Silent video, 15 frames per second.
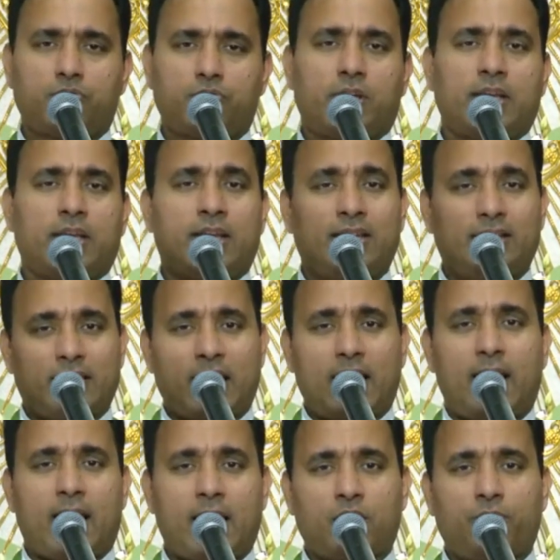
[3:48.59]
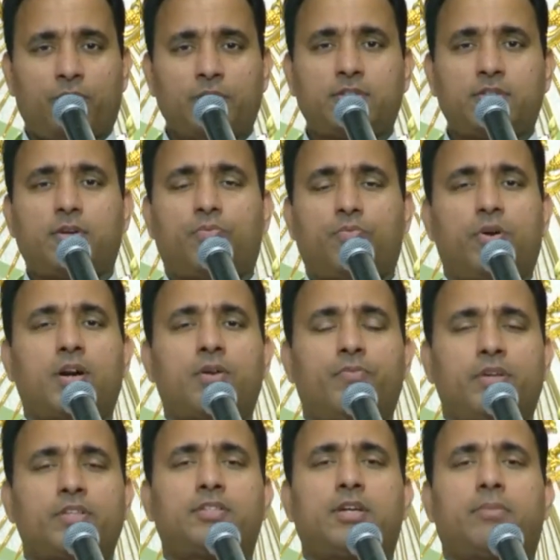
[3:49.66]
So, in their language, the
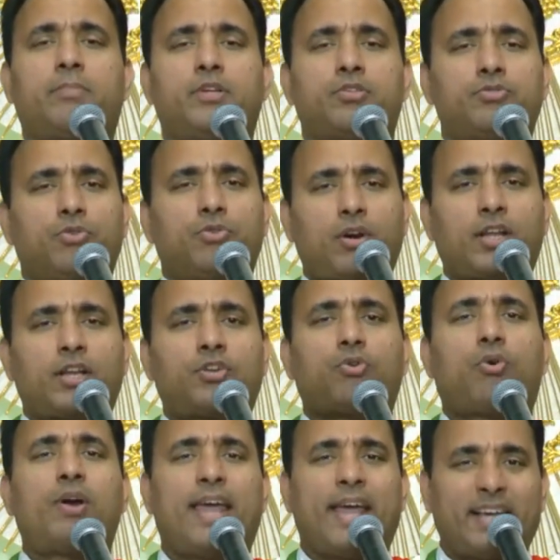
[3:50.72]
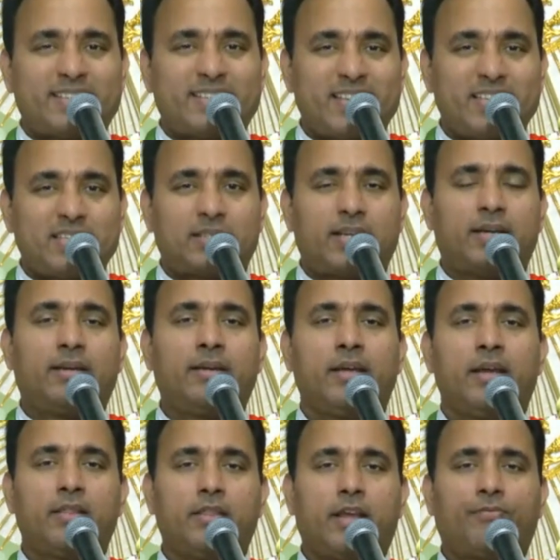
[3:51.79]
word wisdom is not at all existing.
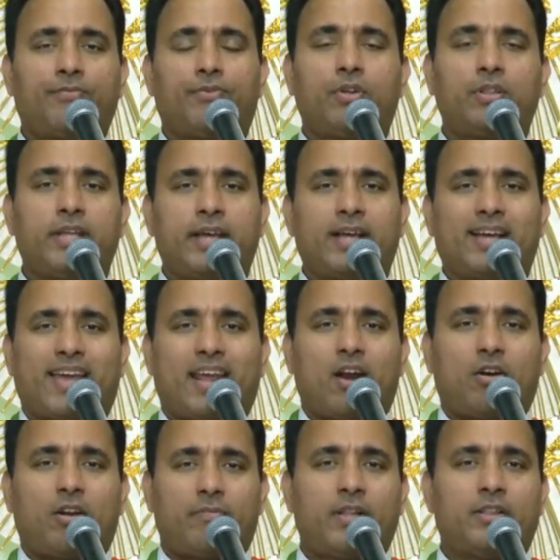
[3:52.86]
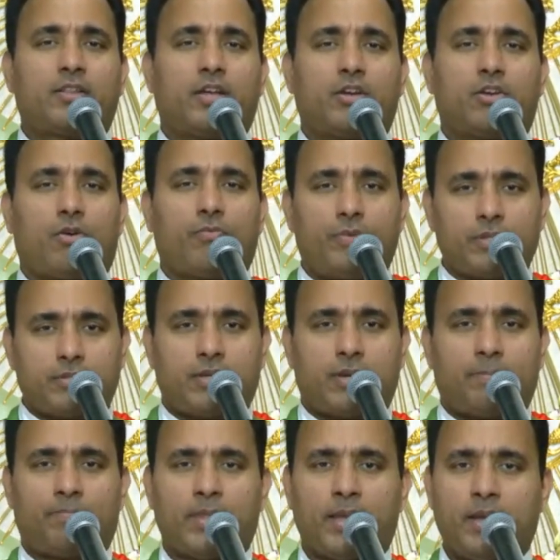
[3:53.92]
Therefore, they cannot even think of
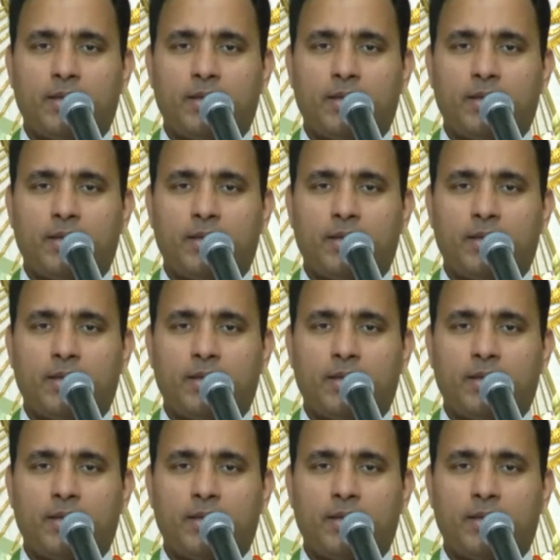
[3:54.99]
wisdom.